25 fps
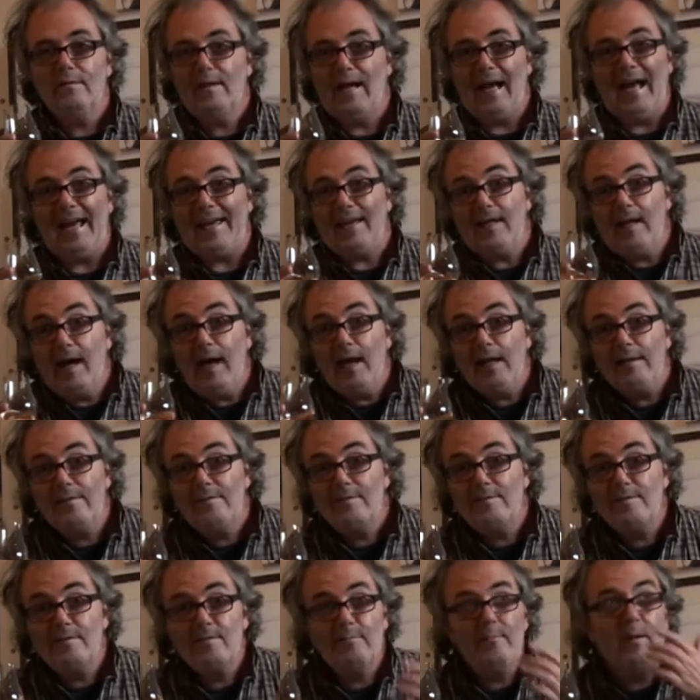I
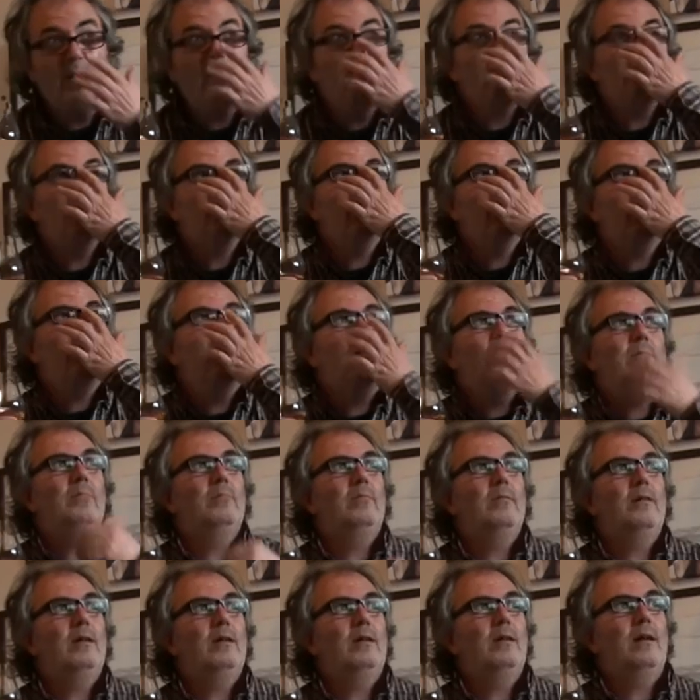can't, because
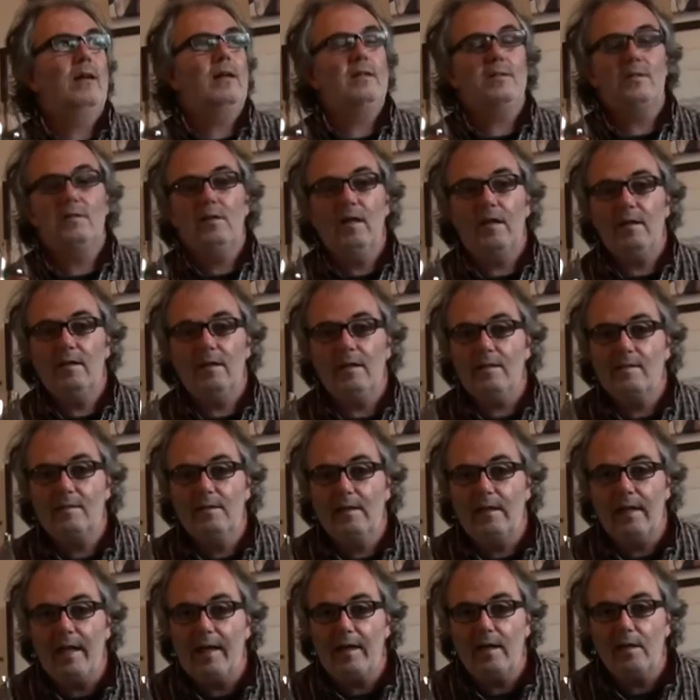rum
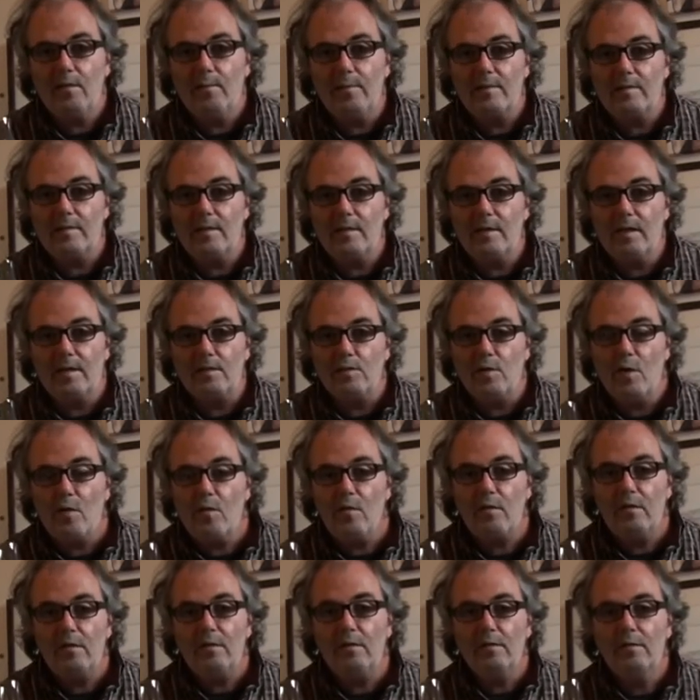isn't like whiskey at
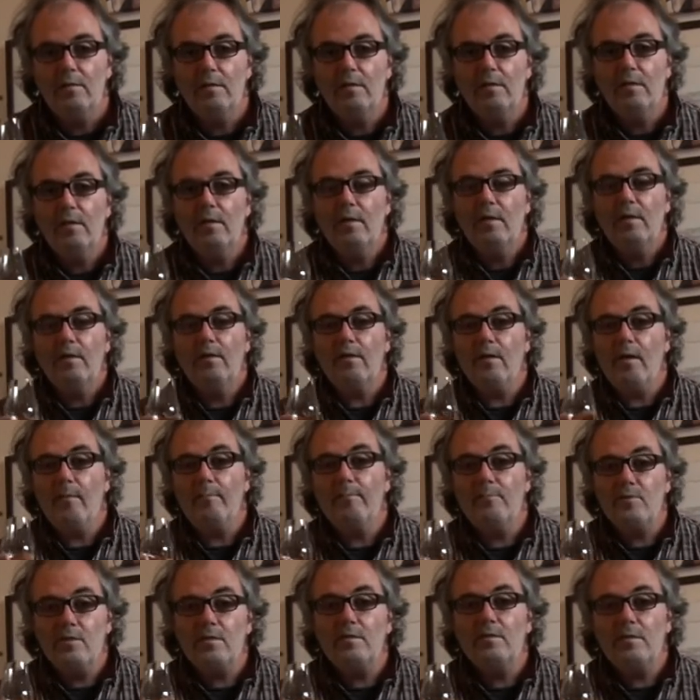all.
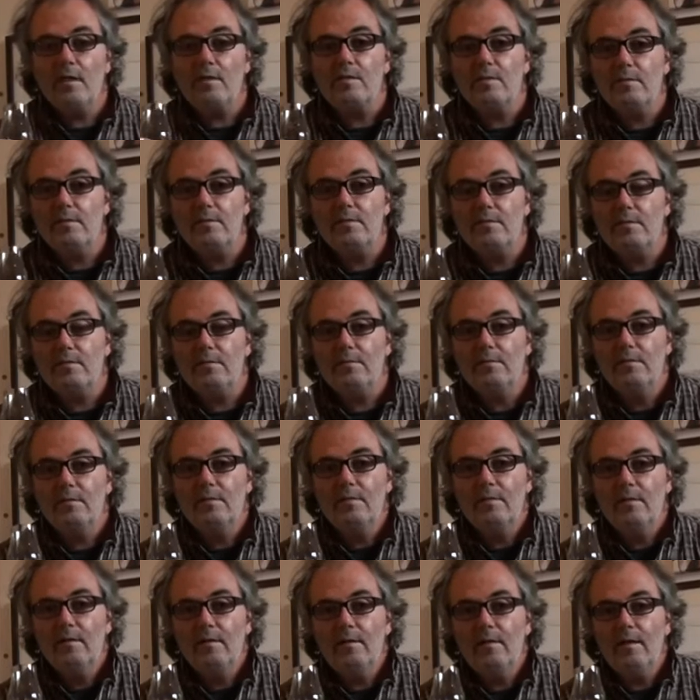Rum just doesn't,
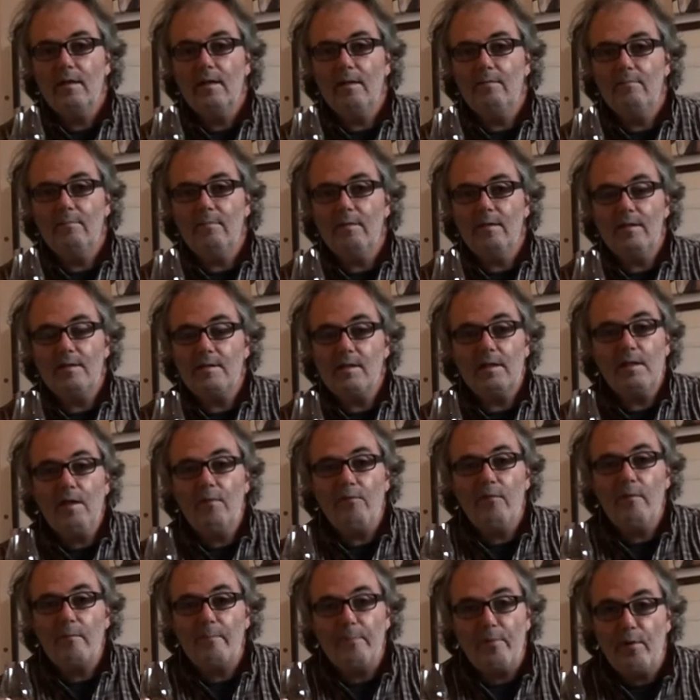it's a
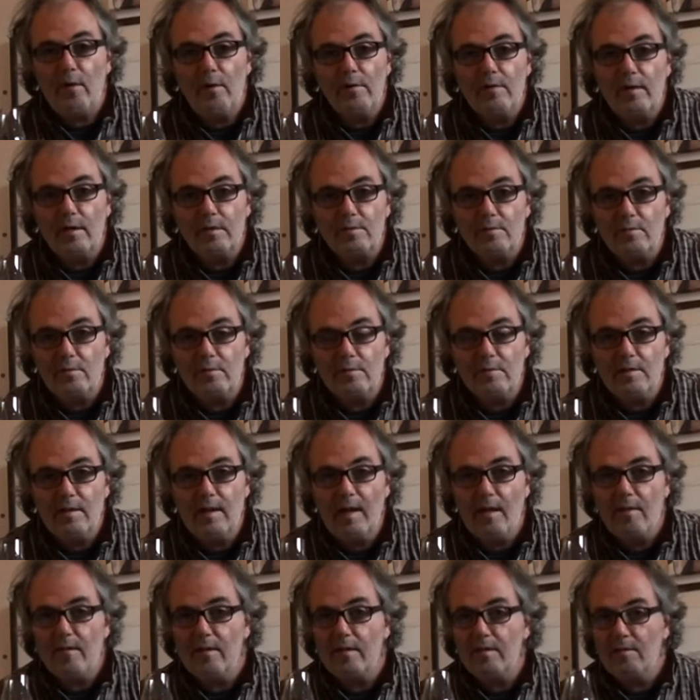different product
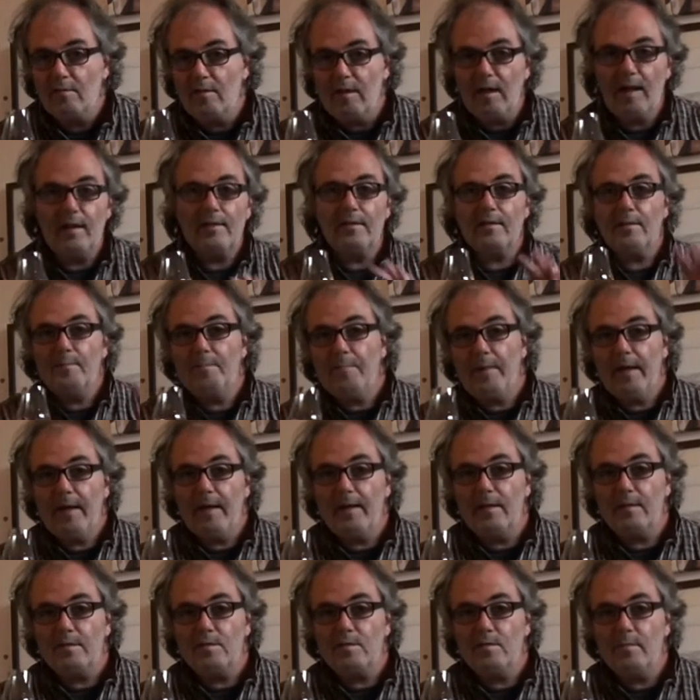altogether. You can't compare
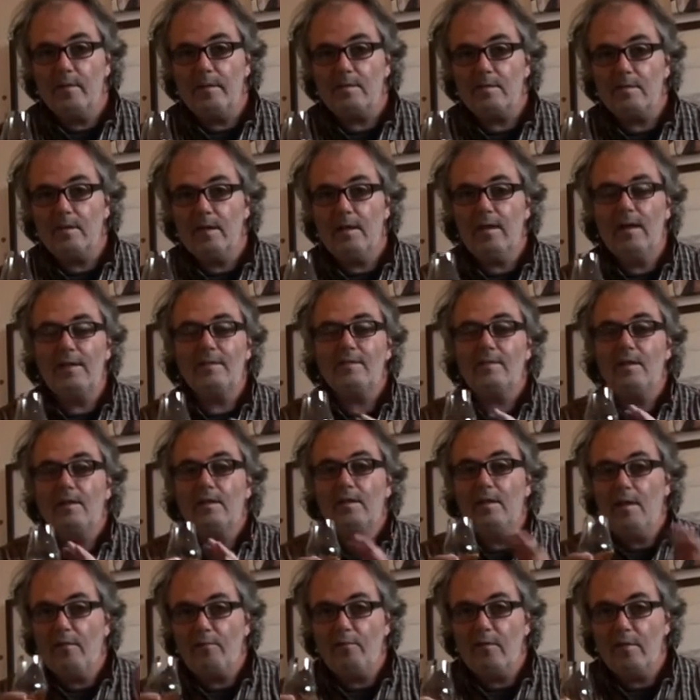it to whiskey, it's a
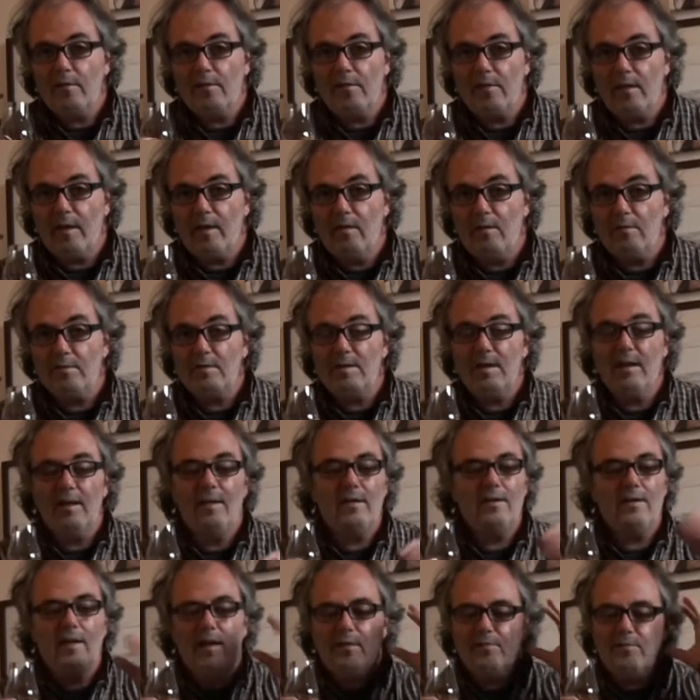different thing
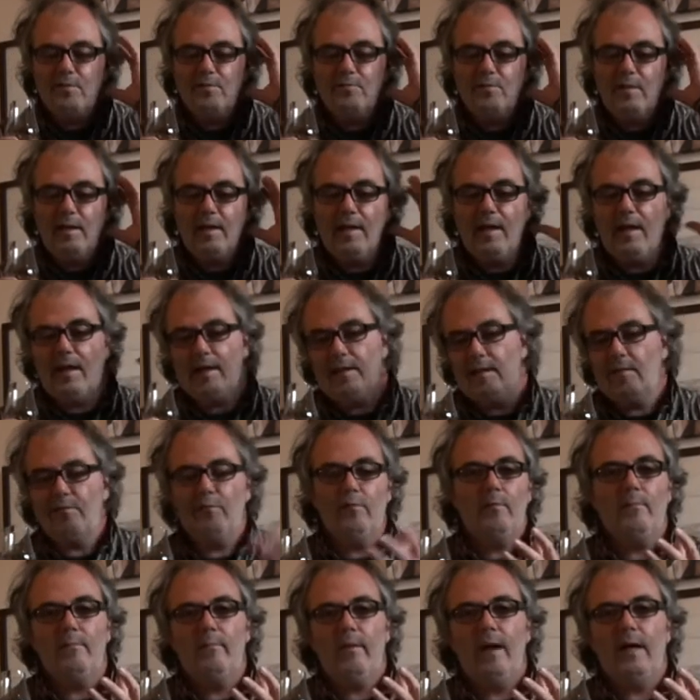altogether. You have to really get a
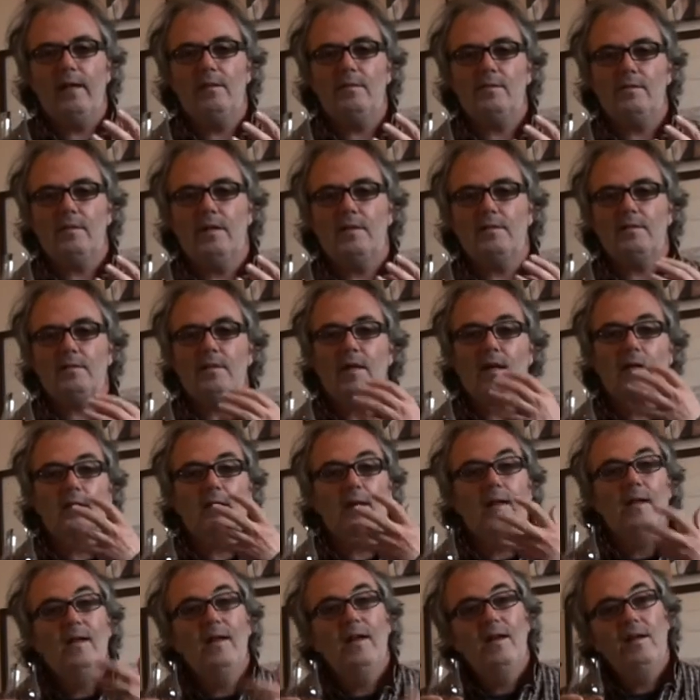different mindset
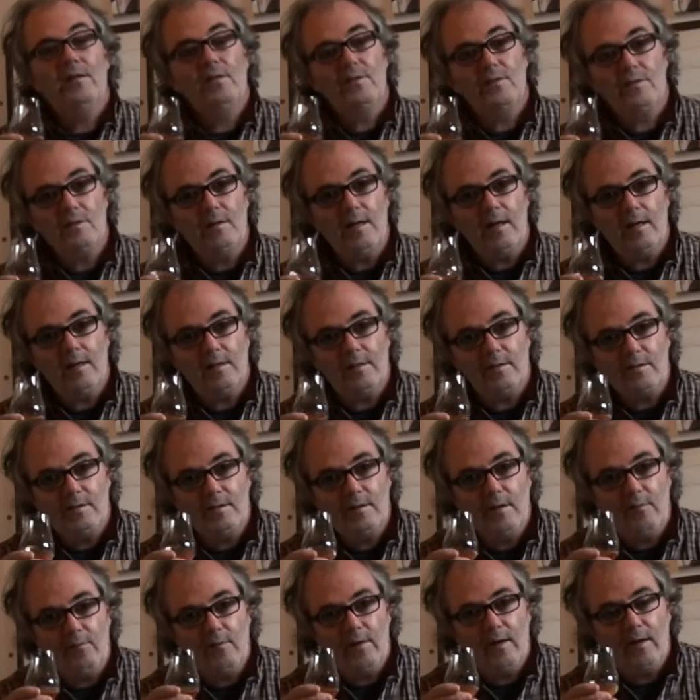together to start
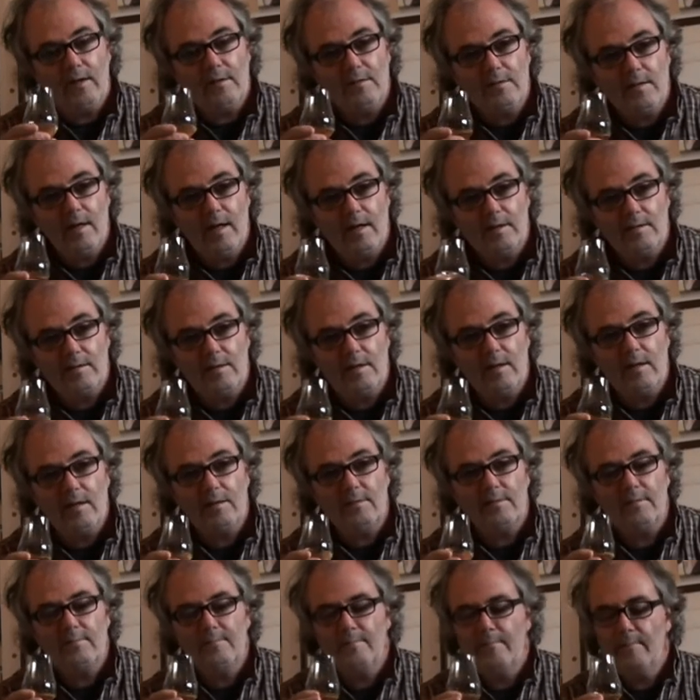sniffing and tasting
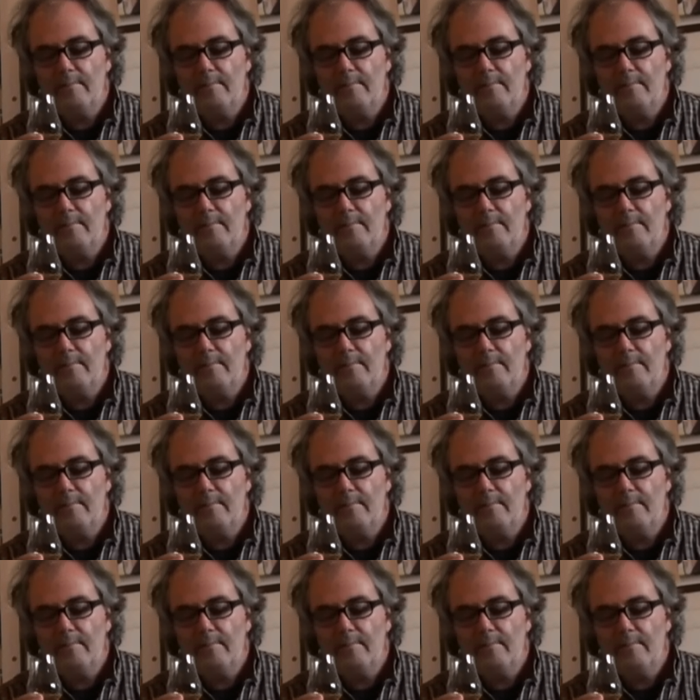it.